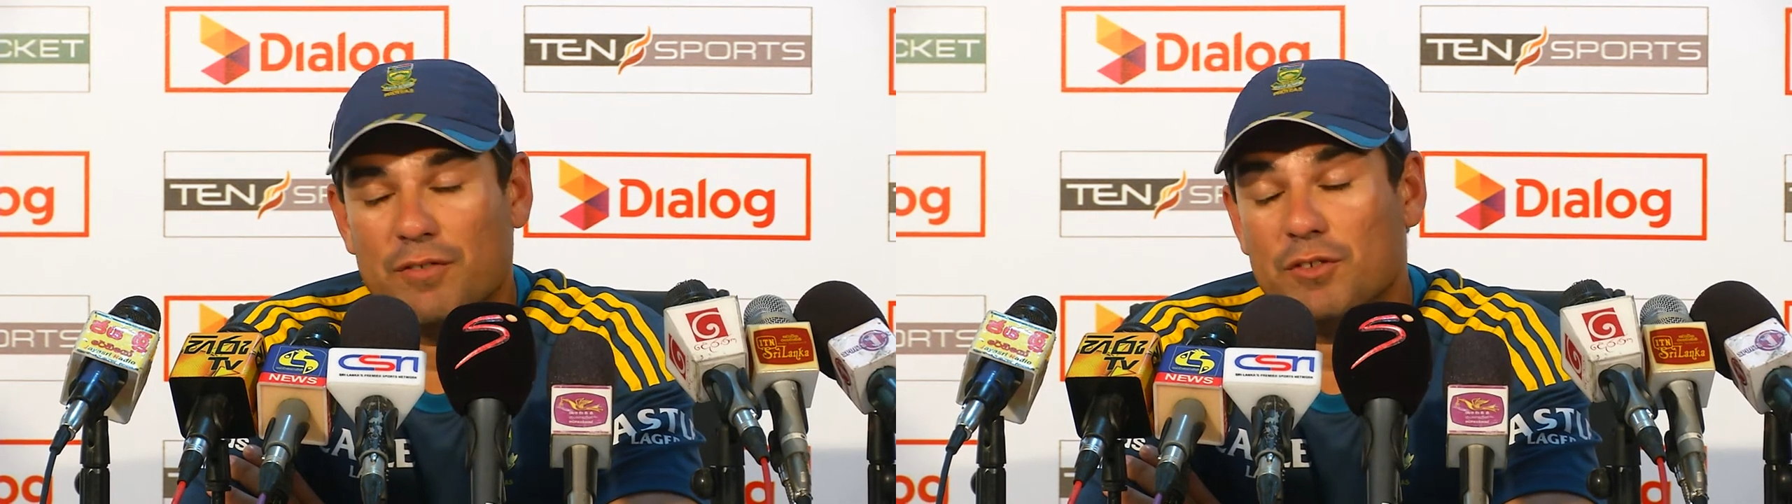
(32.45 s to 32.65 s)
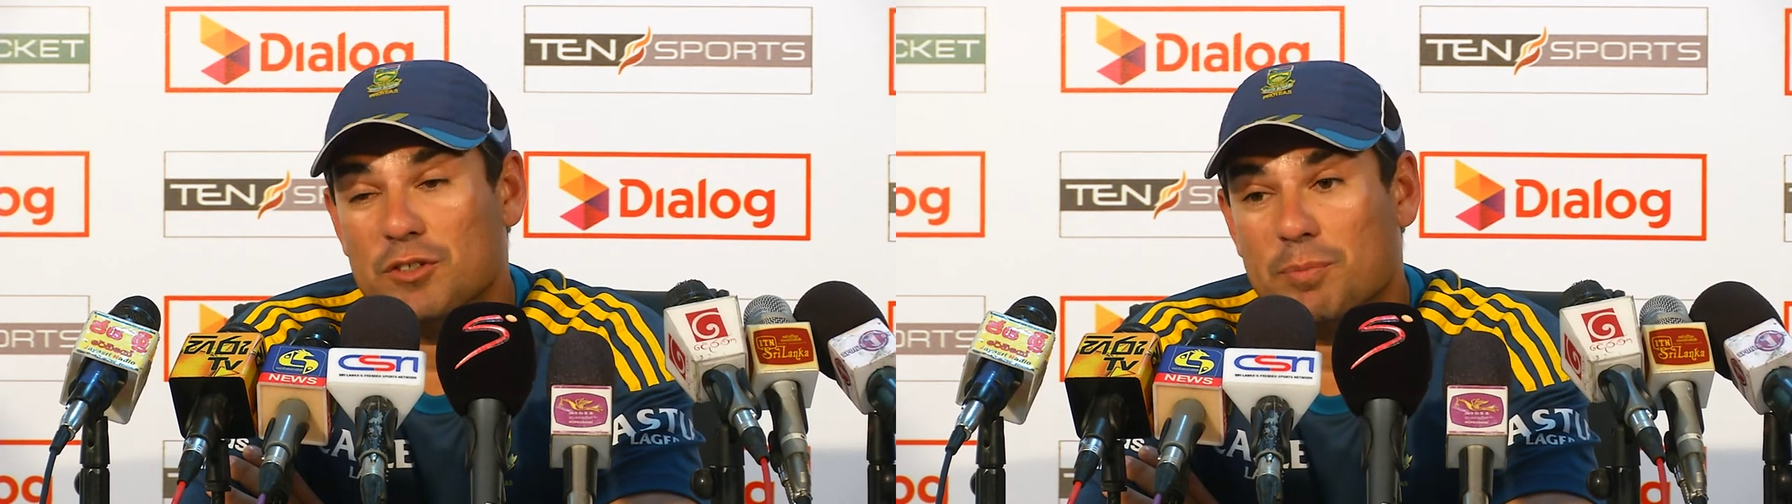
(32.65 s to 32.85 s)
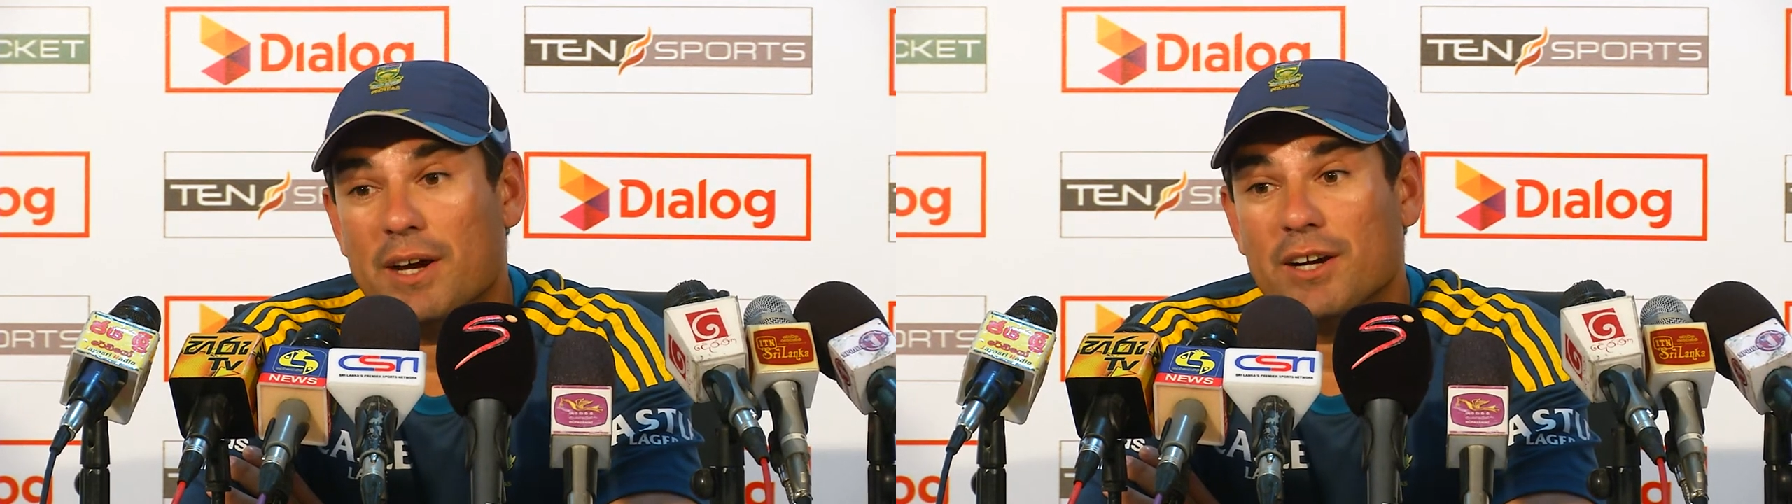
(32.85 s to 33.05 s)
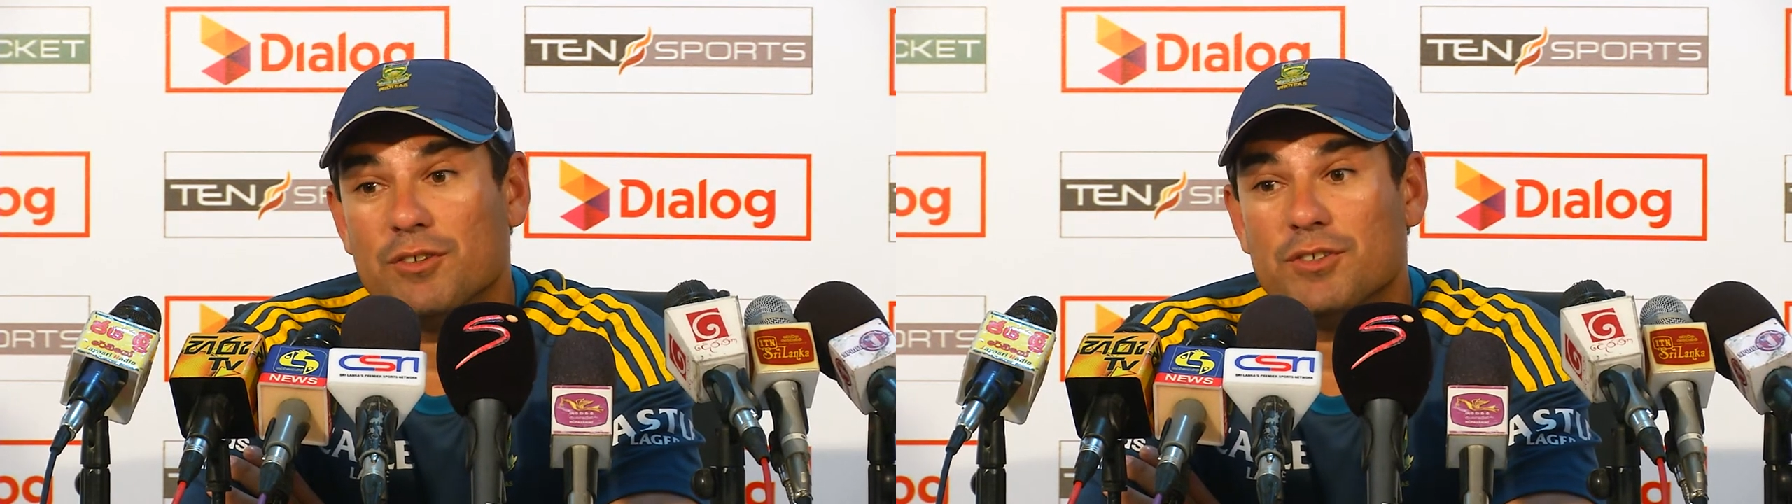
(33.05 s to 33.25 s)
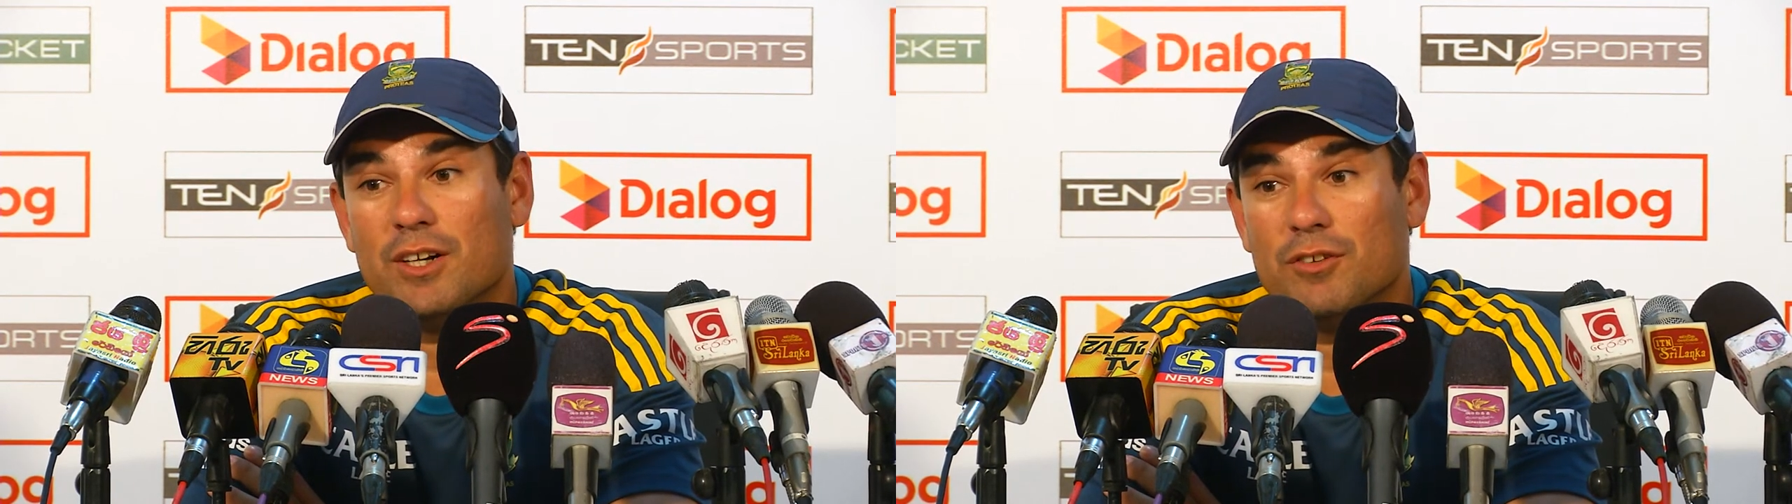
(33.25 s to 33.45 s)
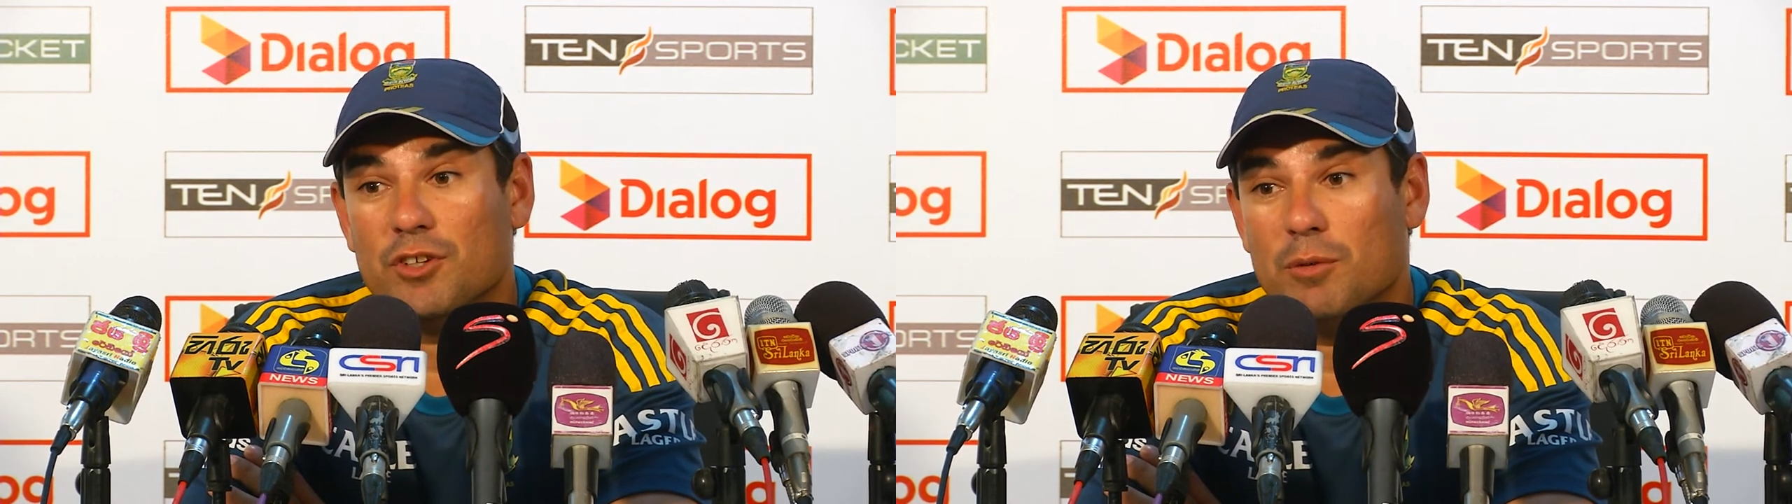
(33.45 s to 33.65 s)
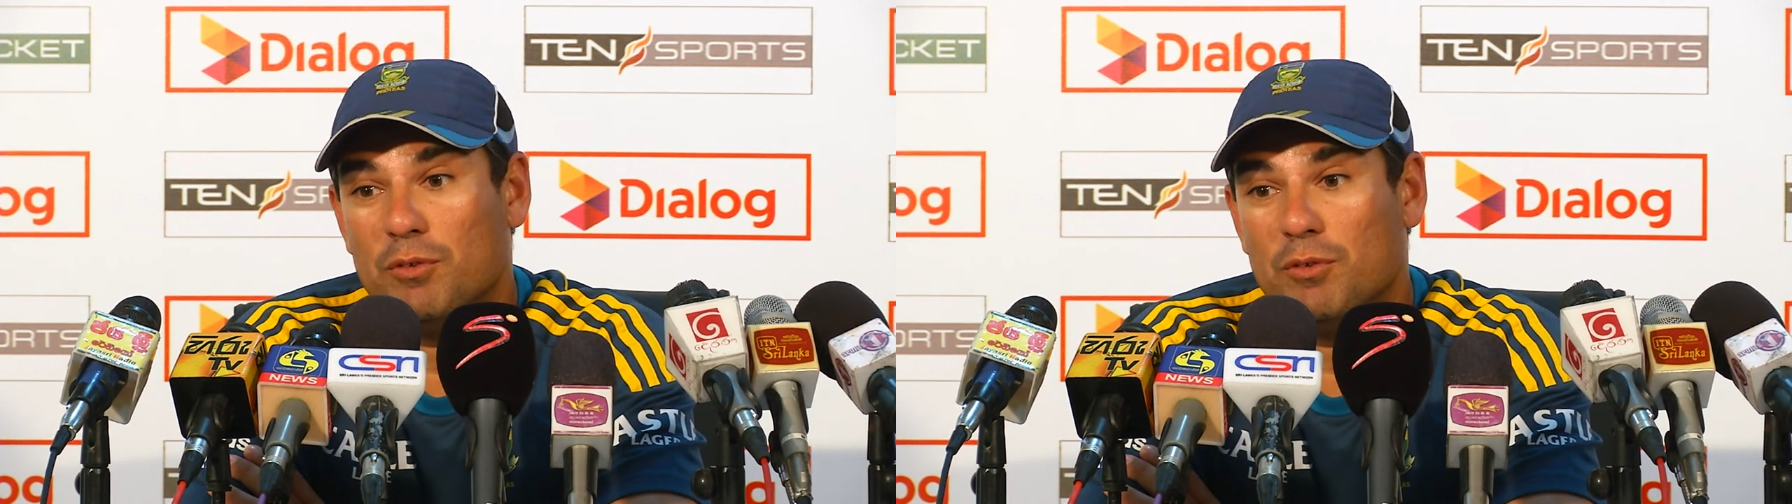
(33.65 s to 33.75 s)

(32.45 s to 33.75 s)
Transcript: Africans pride ourselves in our